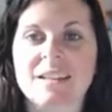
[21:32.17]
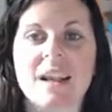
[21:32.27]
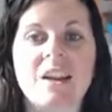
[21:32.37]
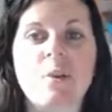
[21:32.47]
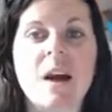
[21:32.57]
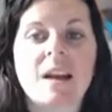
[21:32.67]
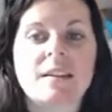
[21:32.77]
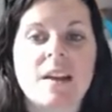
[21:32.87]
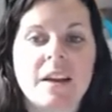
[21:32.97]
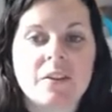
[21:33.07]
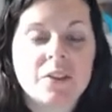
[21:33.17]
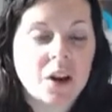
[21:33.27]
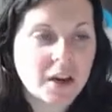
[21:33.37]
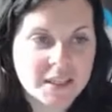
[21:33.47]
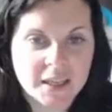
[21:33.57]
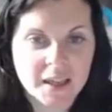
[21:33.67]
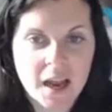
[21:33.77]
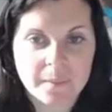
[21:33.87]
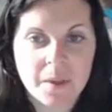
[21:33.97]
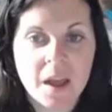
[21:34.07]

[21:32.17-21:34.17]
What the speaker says: then you assign your target deadline.